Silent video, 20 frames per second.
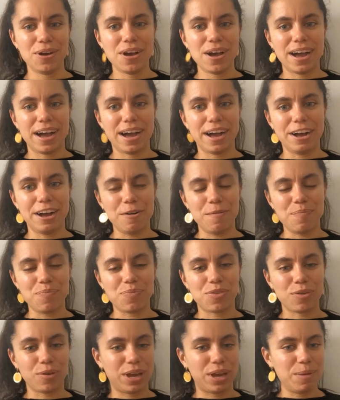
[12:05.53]
um,
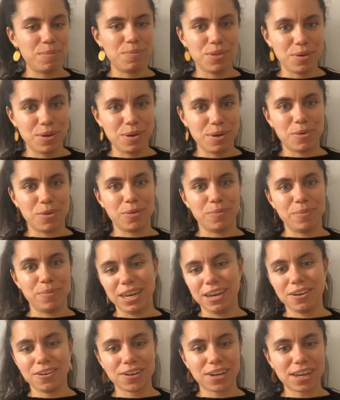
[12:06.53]
to keep doing more
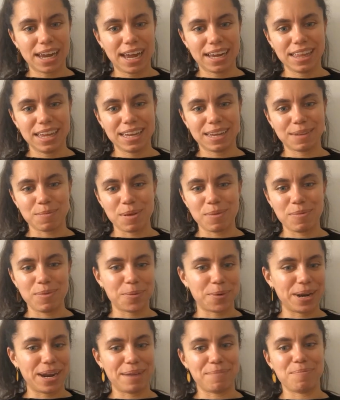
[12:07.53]
videos like this. Maybe
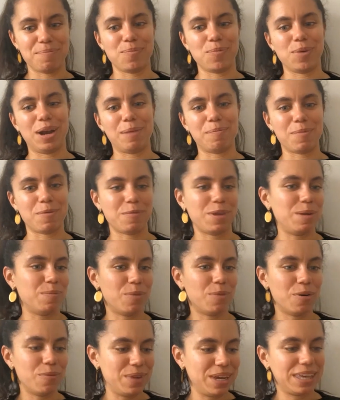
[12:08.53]
when I'm when I'm a bit
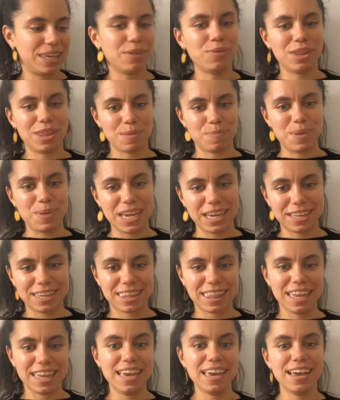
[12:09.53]
more busy with the
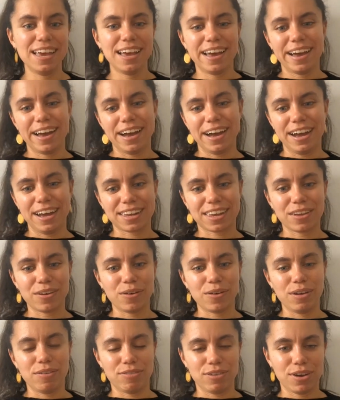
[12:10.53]
PhD. Uh, so
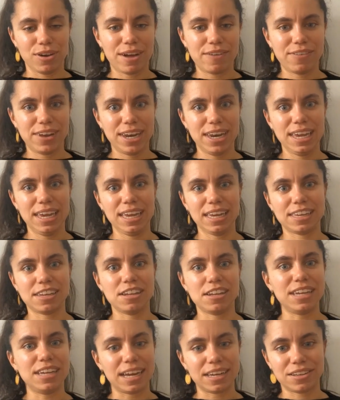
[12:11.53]
if you have any
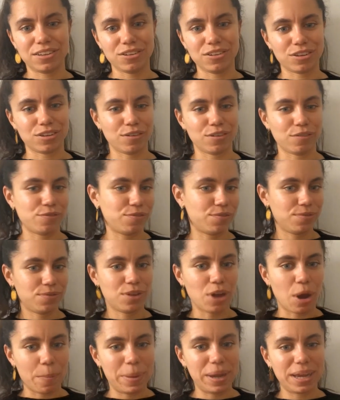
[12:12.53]
suggestions of
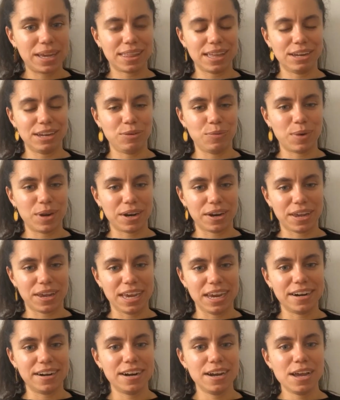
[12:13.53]
topics that you want to
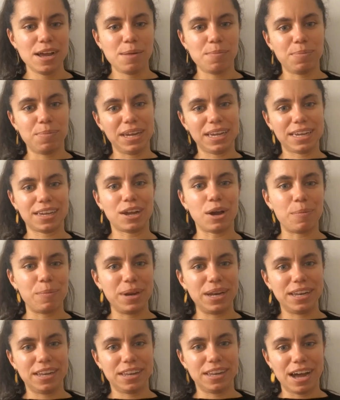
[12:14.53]
hear, please
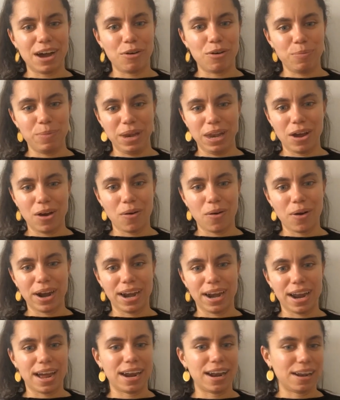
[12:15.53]
comment down below, and,
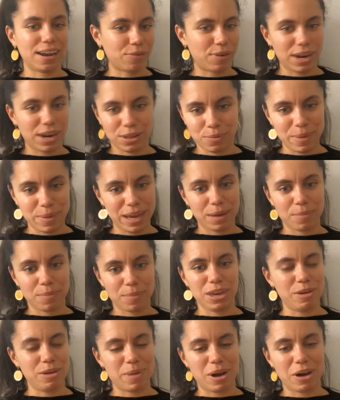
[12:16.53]
and I'll try to make a
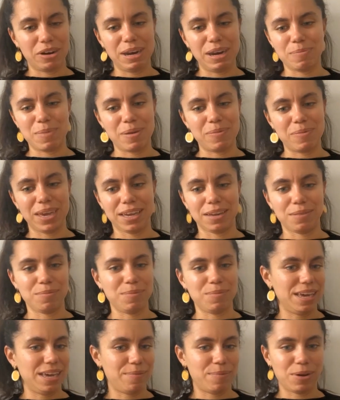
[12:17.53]
video about it. Maybe it can
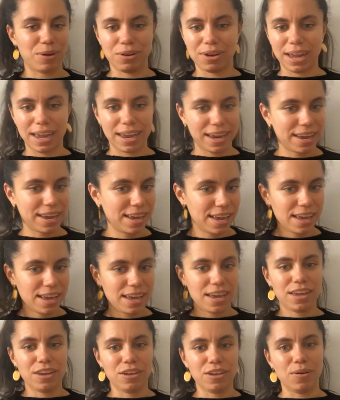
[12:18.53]
be about like
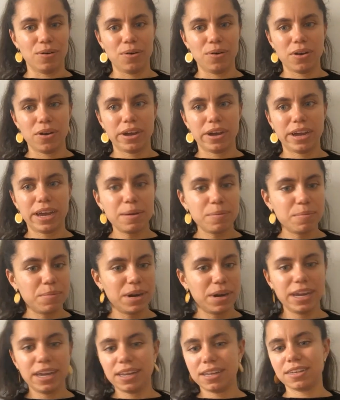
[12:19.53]
you know,
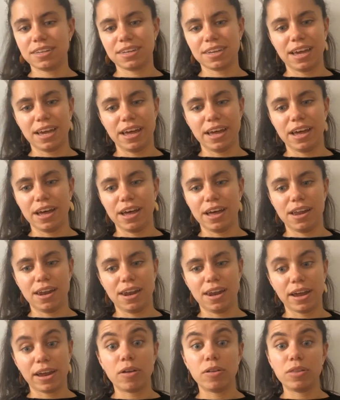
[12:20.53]
Cambridge, uh,
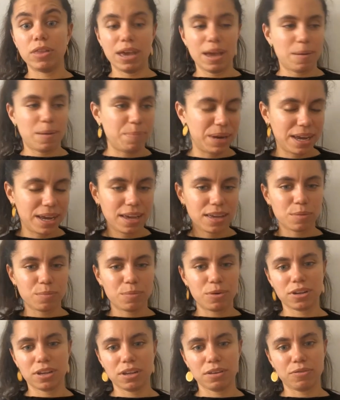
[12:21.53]
like uh, the application
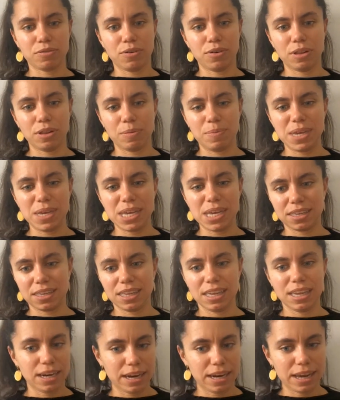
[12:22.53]
process for the
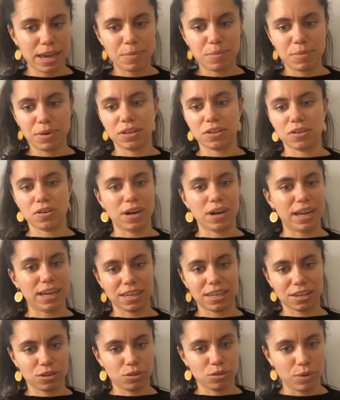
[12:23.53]
PhD in Cambridge, or like
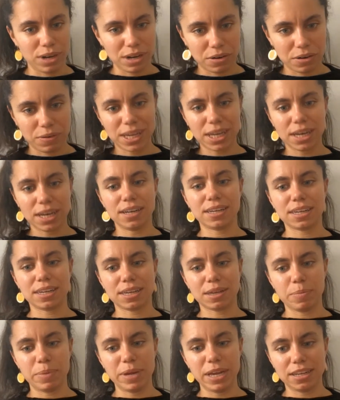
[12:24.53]
just doing research as
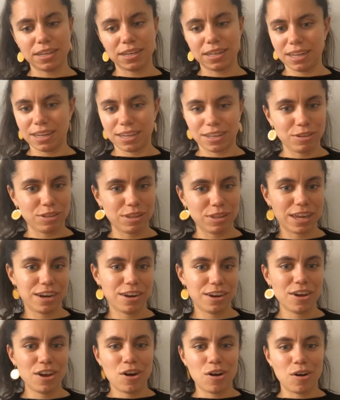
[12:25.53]
a PhD
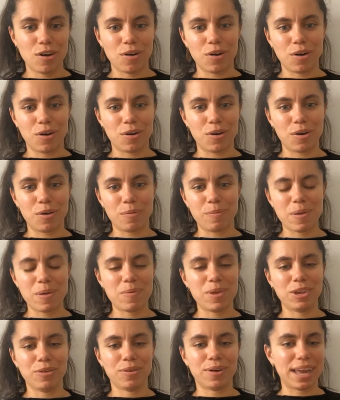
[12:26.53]
student, or or maybe
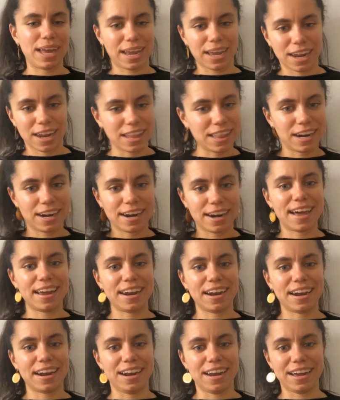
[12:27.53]
you're like an undergrad
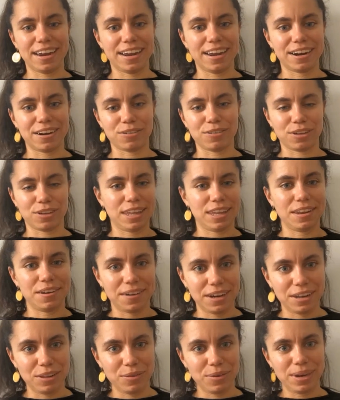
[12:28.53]
and, and are
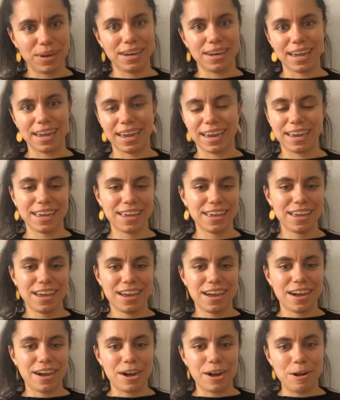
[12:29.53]
considering doing like,
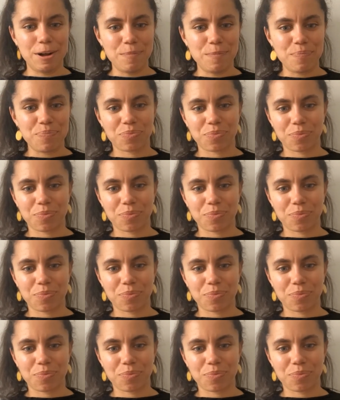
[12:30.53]
um,